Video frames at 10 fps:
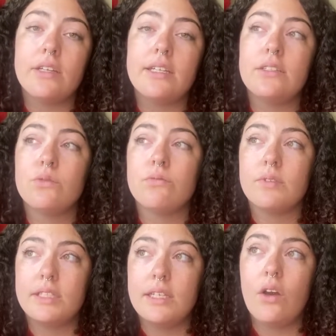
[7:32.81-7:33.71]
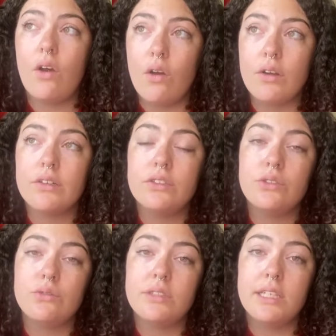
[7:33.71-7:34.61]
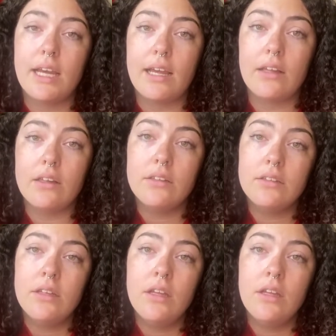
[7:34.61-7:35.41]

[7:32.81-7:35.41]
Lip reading: it's really hard to tell